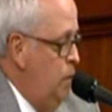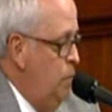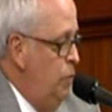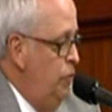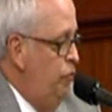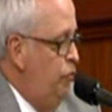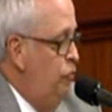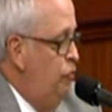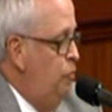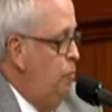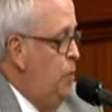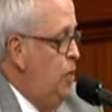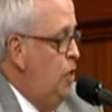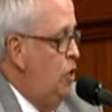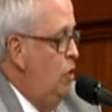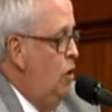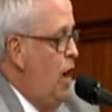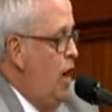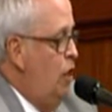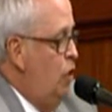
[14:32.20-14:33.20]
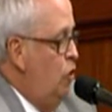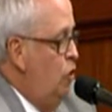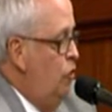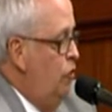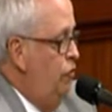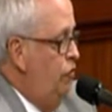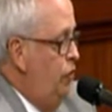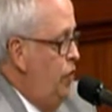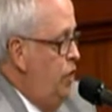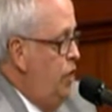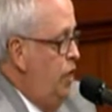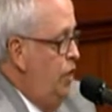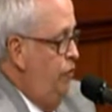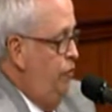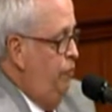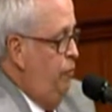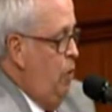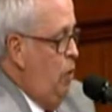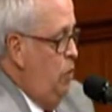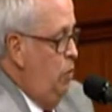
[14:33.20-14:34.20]
Mr. Speaker, I urge a
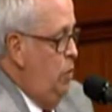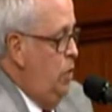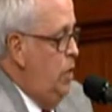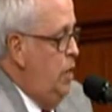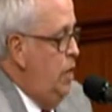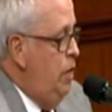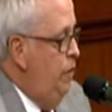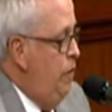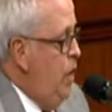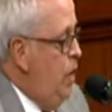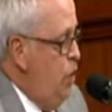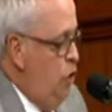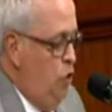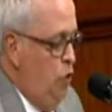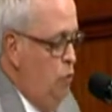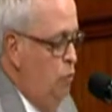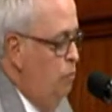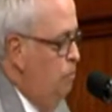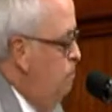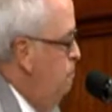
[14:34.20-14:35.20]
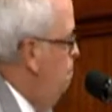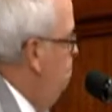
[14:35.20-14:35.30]
yes vote. Thank you.